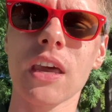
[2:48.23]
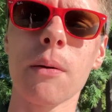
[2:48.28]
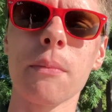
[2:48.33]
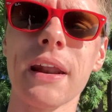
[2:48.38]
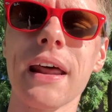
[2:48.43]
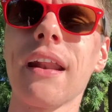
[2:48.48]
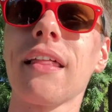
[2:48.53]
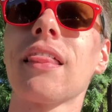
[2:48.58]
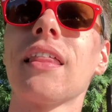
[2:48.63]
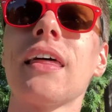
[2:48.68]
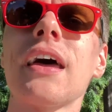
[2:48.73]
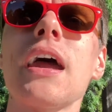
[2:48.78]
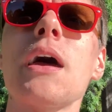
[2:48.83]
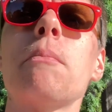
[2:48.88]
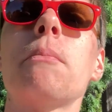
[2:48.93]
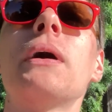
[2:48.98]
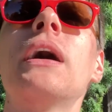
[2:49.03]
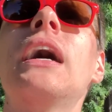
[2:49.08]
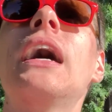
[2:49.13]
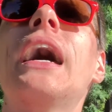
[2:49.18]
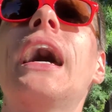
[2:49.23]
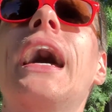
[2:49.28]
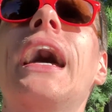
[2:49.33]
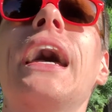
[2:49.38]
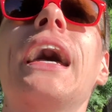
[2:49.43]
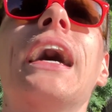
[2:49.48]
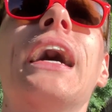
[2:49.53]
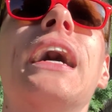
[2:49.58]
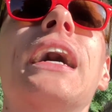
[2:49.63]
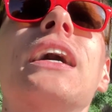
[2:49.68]
coming out of the lamp,
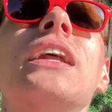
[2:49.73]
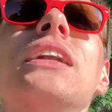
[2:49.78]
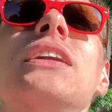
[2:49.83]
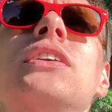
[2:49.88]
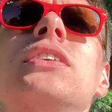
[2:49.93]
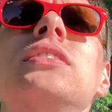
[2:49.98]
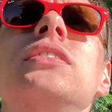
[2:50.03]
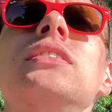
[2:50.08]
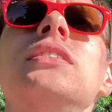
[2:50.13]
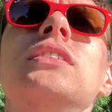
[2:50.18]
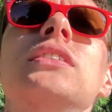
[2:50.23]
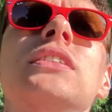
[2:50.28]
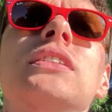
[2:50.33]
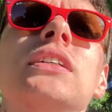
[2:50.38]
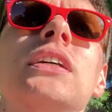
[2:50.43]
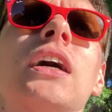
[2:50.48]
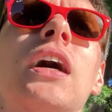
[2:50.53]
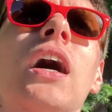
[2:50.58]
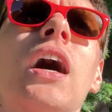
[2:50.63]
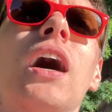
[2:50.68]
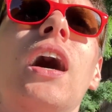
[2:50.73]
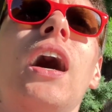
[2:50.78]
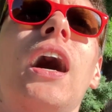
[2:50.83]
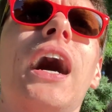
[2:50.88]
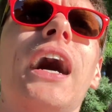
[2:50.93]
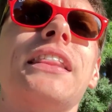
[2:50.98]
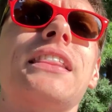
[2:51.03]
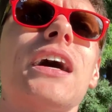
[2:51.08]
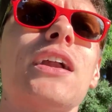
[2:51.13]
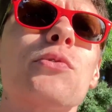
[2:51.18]
and
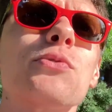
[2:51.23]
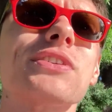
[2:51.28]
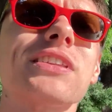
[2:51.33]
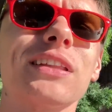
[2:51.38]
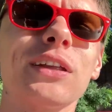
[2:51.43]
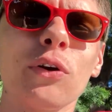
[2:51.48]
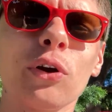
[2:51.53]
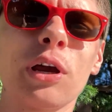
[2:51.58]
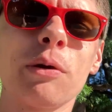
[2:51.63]
I thought it was a little